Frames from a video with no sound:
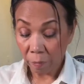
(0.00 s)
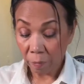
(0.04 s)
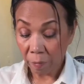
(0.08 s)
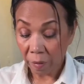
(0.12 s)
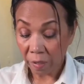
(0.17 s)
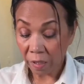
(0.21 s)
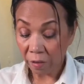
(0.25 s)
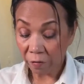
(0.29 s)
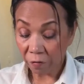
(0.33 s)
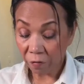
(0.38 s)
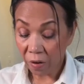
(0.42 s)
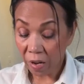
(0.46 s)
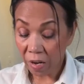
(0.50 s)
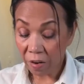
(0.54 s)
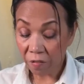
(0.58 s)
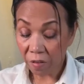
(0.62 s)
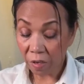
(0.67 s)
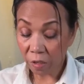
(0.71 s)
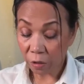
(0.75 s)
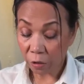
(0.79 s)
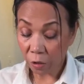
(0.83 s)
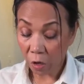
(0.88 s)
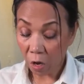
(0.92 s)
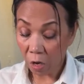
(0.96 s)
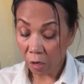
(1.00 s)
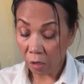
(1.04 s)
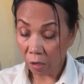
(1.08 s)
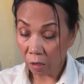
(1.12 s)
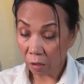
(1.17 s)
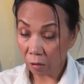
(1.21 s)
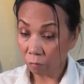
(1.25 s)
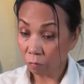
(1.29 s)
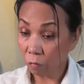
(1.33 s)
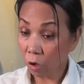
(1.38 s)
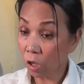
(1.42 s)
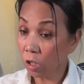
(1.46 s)
but the flavor is on
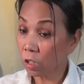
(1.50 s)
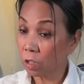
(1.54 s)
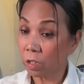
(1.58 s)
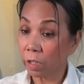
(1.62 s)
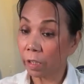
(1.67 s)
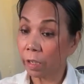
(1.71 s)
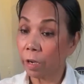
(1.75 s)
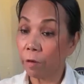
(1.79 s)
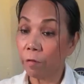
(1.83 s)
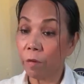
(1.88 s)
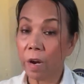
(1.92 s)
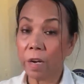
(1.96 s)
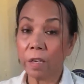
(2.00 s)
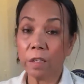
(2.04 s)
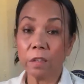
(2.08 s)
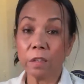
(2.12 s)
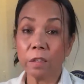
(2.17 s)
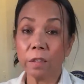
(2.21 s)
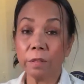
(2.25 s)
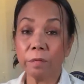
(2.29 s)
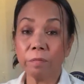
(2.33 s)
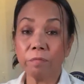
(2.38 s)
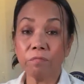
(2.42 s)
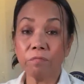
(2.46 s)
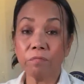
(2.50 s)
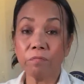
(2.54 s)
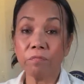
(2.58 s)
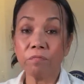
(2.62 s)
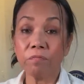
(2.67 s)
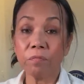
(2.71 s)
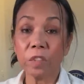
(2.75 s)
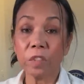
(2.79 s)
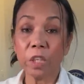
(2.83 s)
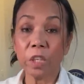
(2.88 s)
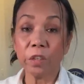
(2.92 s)
the sticky rice.